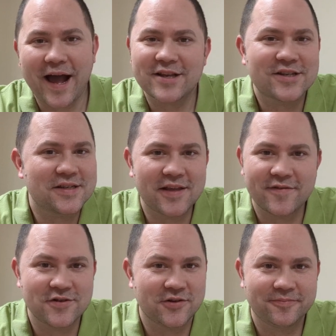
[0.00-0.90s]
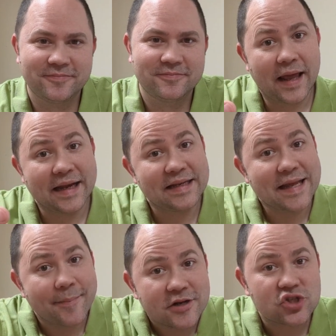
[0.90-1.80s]
God just loves you. And he
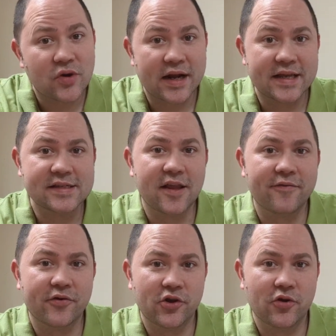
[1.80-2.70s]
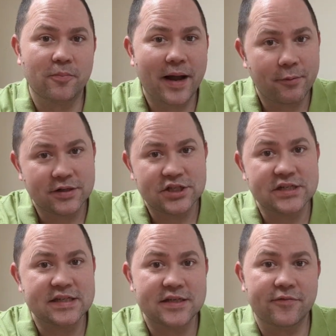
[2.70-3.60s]
demonstrated his love for you by what
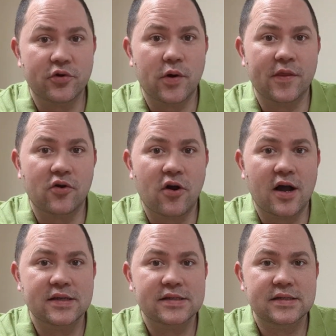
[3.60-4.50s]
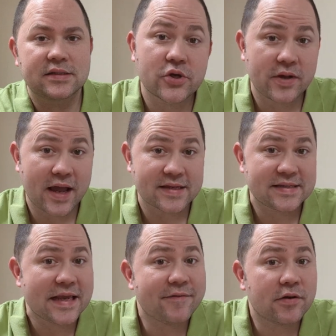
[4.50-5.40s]
Jesus did for you on the cross. So yes,
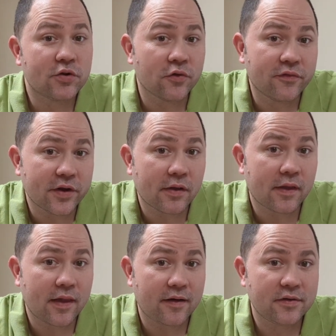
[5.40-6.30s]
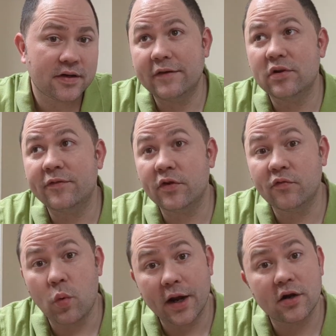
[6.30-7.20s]
even if you feel unloved, even if you've
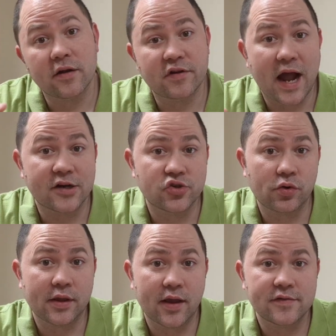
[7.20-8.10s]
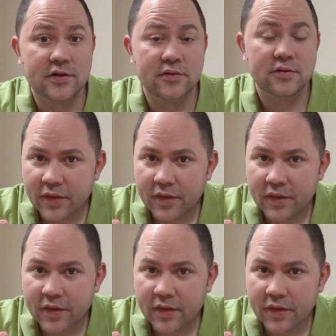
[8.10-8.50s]
wondered if God truly loves you,